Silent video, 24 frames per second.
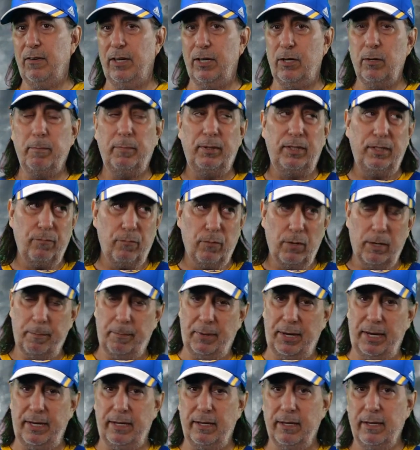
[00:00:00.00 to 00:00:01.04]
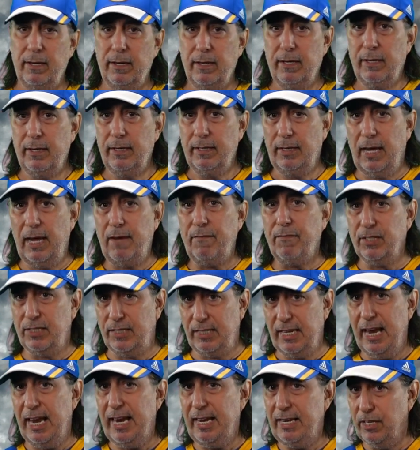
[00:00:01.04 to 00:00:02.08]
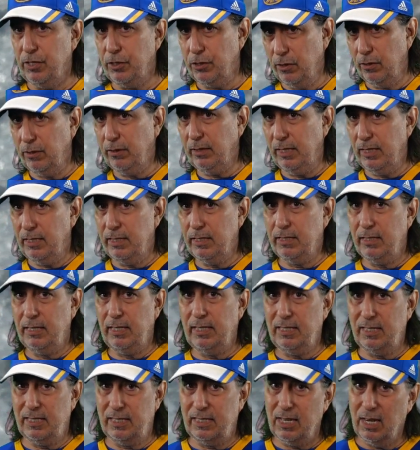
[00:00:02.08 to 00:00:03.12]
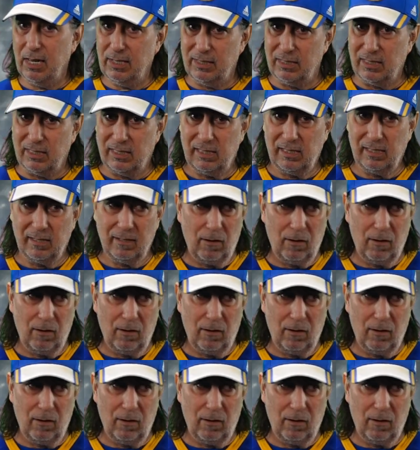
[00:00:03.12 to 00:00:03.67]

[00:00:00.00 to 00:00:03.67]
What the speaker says: I couldn't believe Winnipeg gave us Kane and took these duds